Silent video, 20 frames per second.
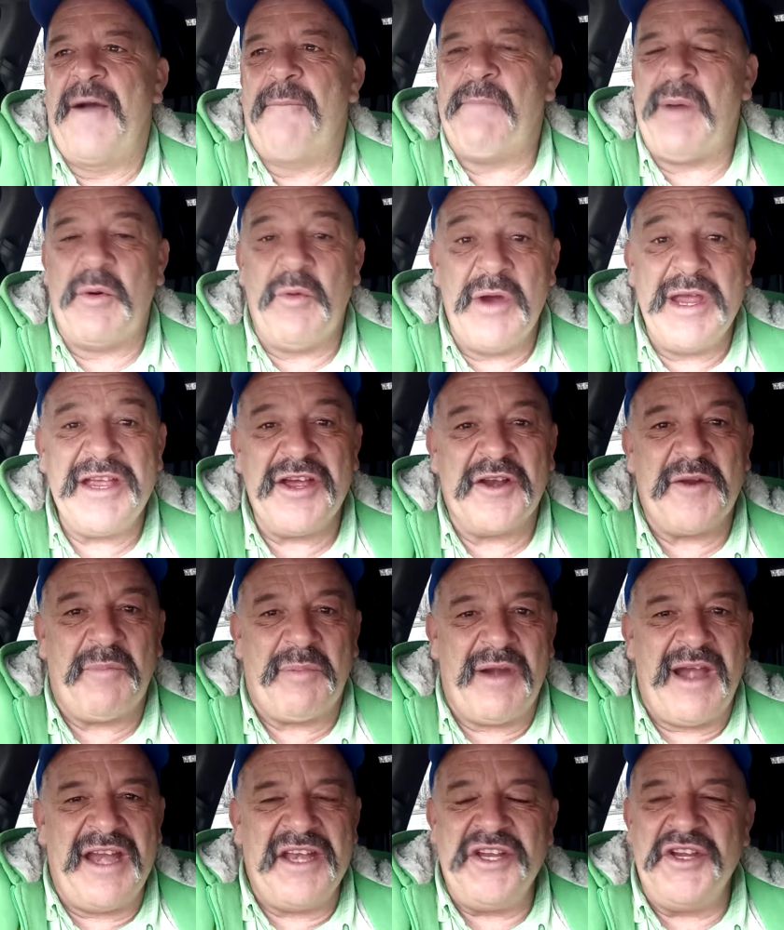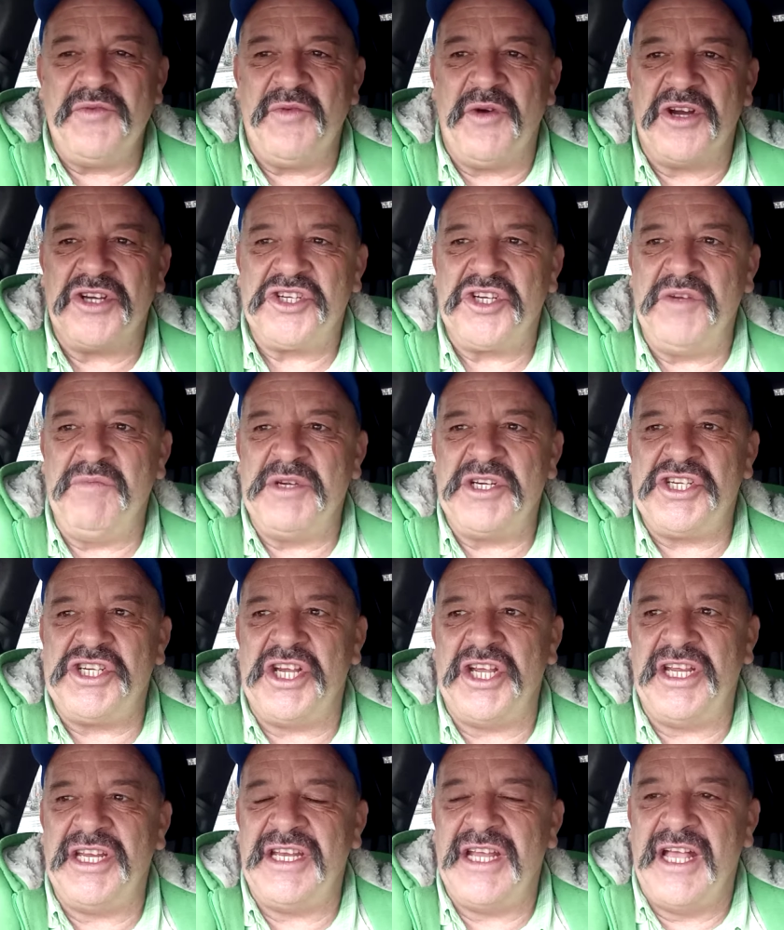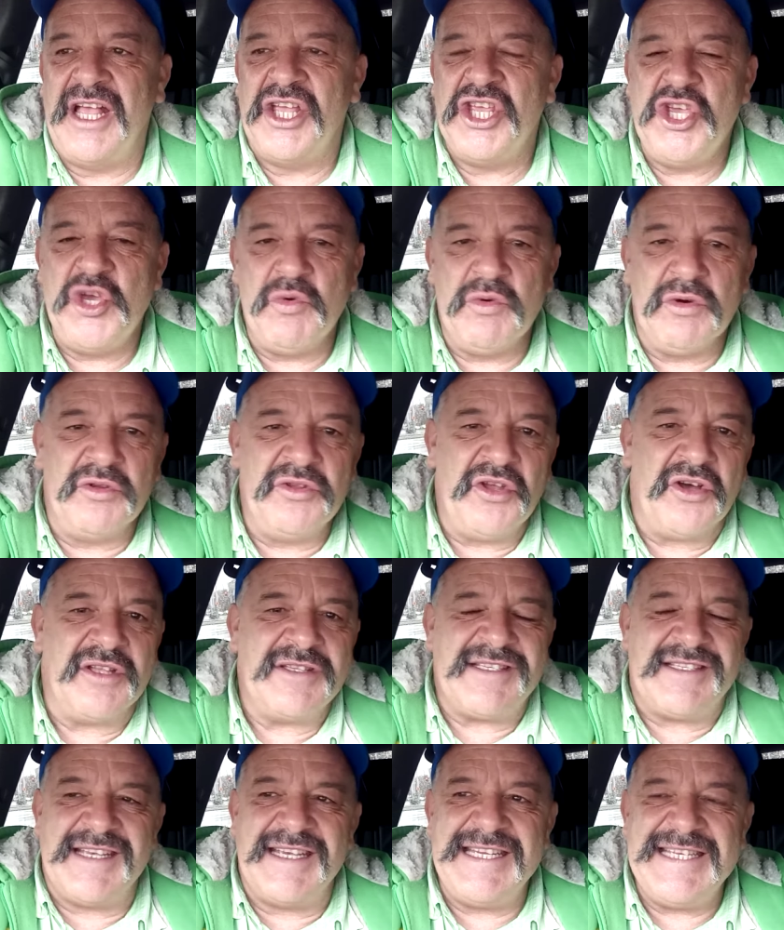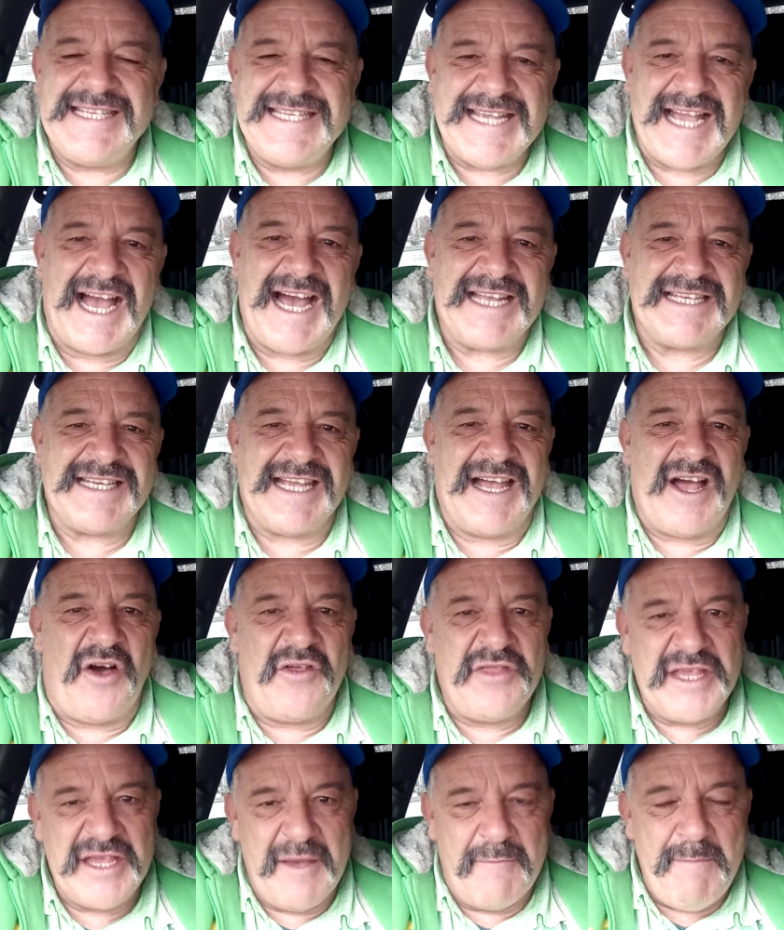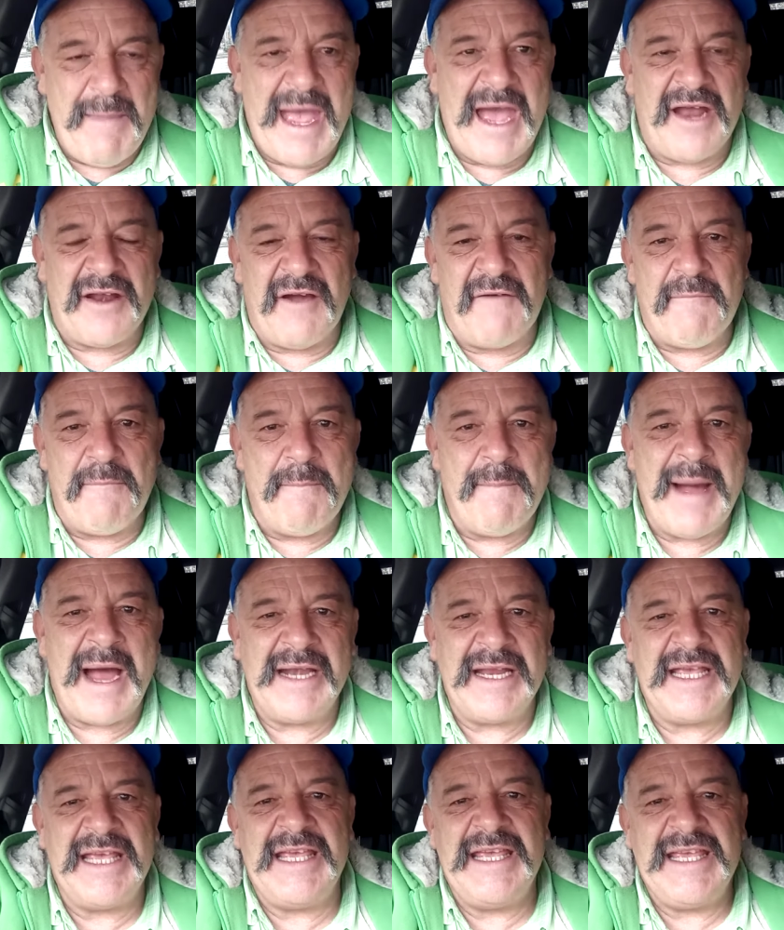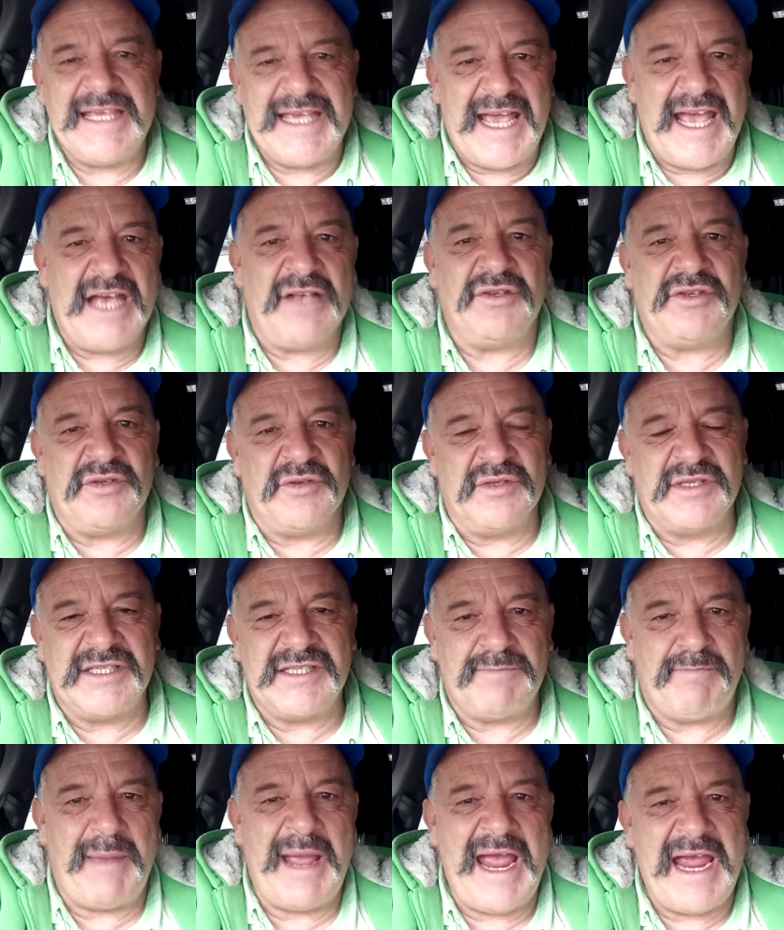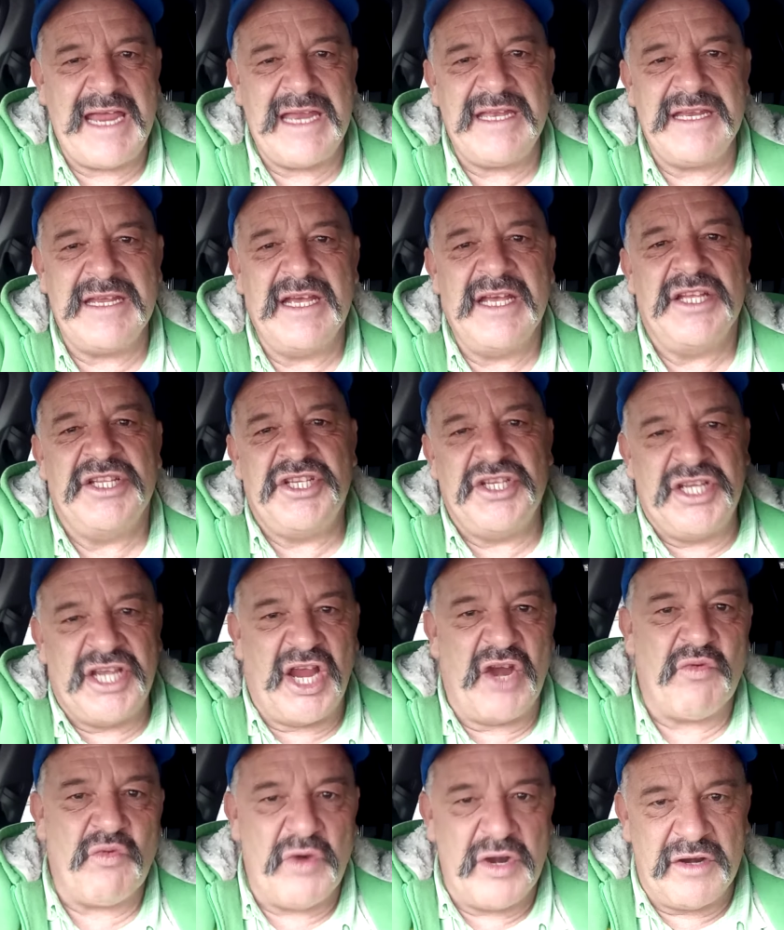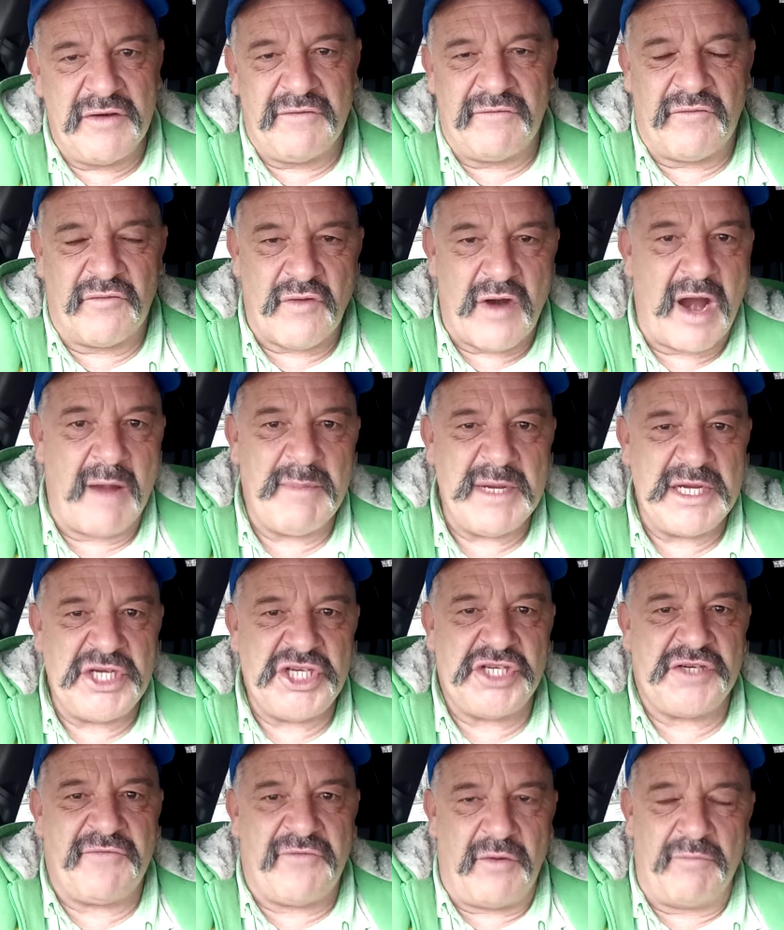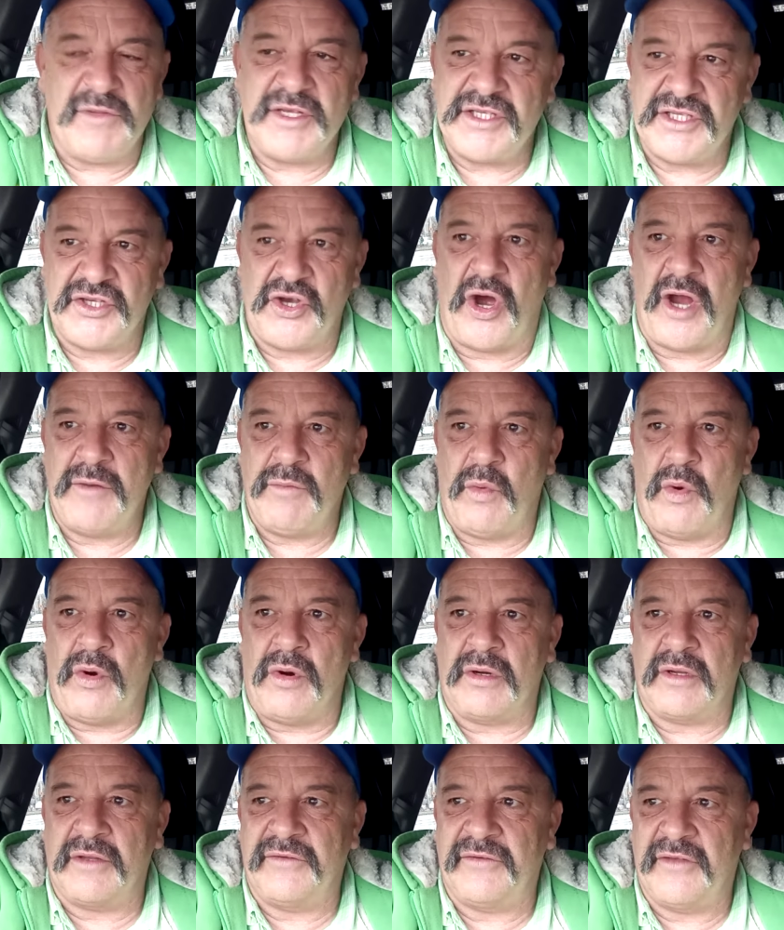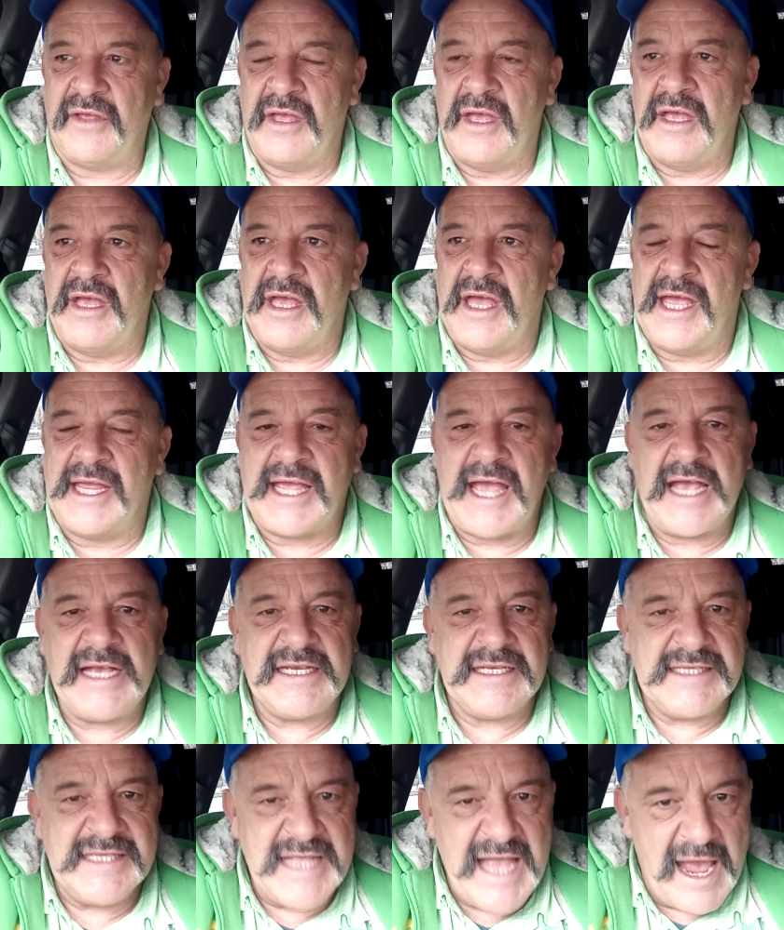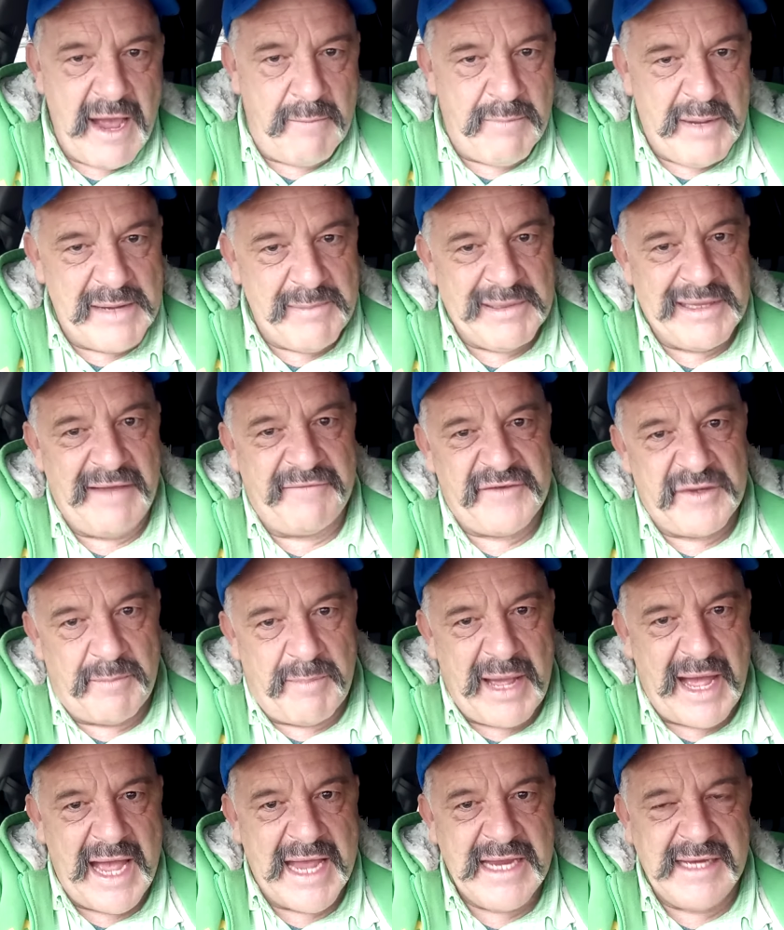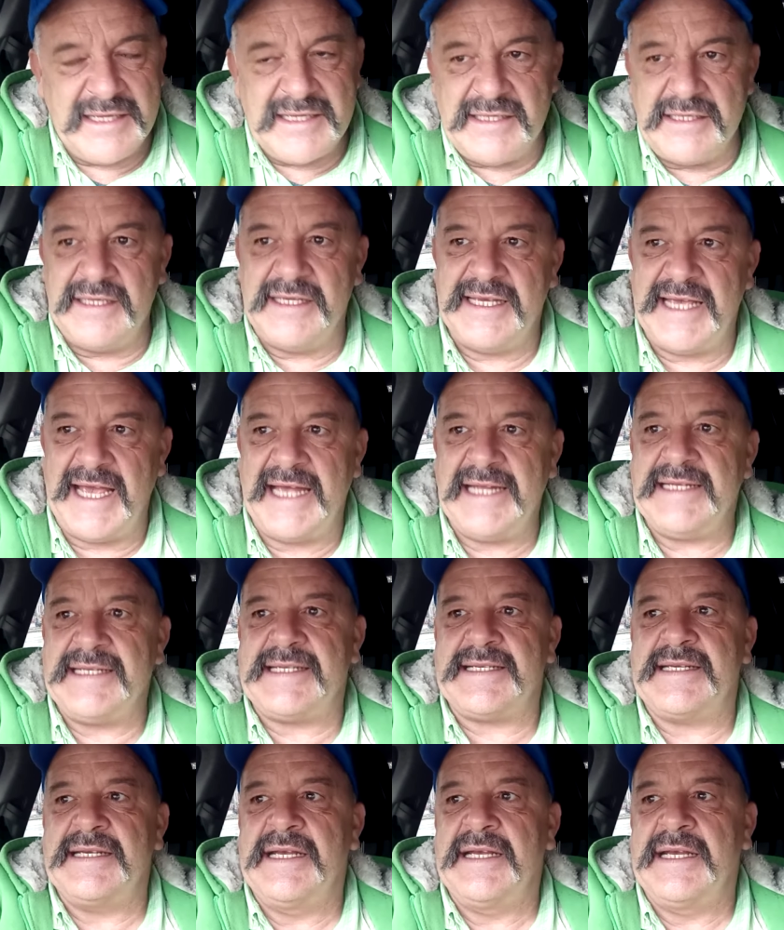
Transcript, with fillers: But we got a brand new washing machine. You will not see data on the amount of money councils spend to get rid of rubbish from the sidewalks. Okay, because now people have to pay to get